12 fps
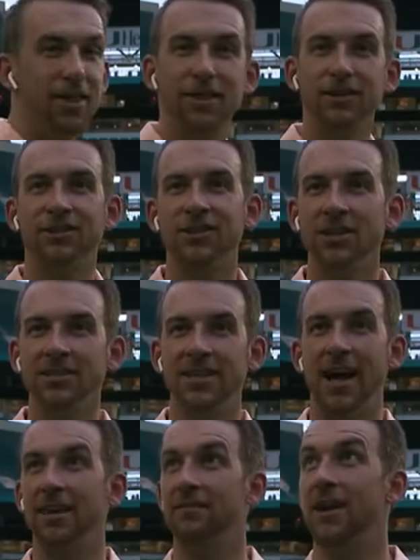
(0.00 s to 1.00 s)
The sun's
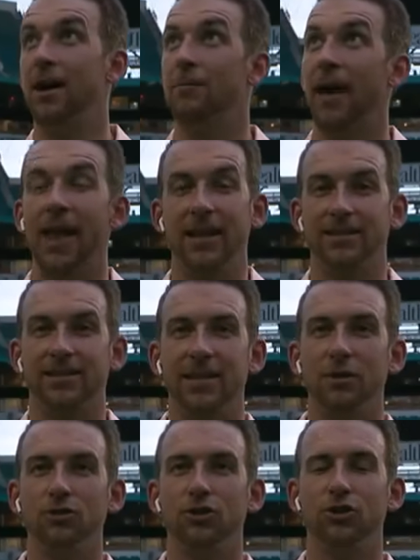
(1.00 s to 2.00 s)
not even up, and it's
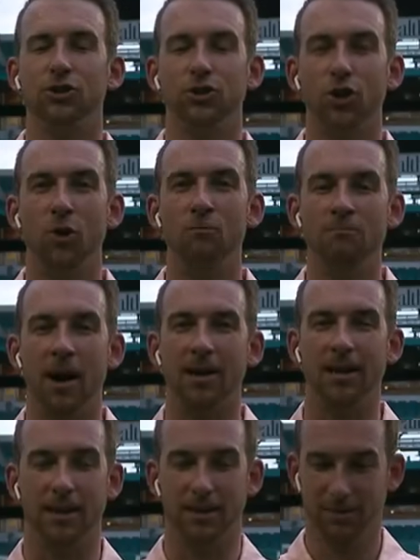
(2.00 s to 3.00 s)
still just so muggy.